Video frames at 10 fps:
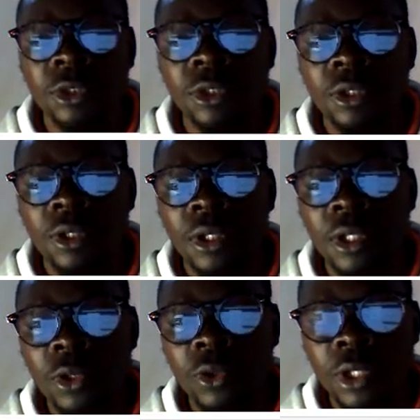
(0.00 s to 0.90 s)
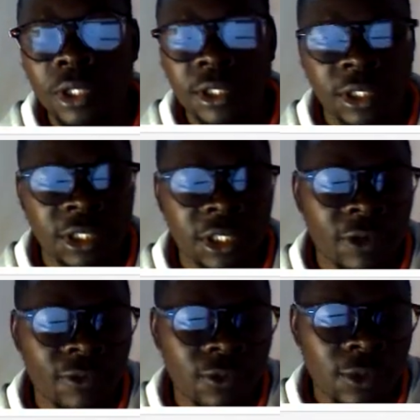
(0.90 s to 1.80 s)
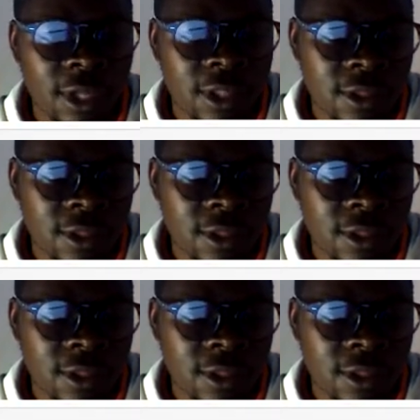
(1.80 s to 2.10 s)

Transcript: and now you can see it's now full length.